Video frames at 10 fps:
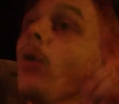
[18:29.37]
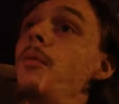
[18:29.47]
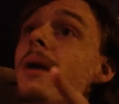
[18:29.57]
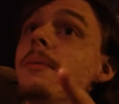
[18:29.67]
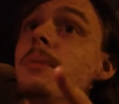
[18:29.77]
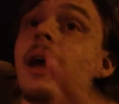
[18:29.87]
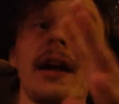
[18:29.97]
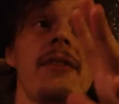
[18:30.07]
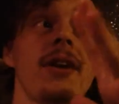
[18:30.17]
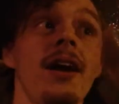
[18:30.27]
Oh, Men in
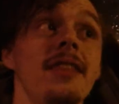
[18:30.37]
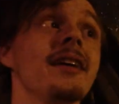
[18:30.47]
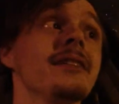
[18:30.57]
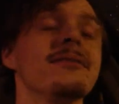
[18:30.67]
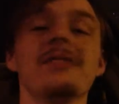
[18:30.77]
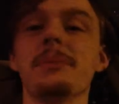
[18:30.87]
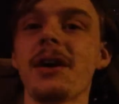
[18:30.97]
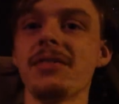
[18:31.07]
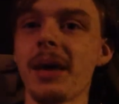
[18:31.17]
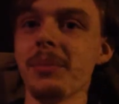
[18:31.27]
Black. I forgot. They ripped
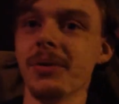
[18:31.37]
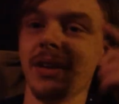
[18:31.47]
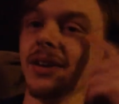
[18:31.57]
out that movie.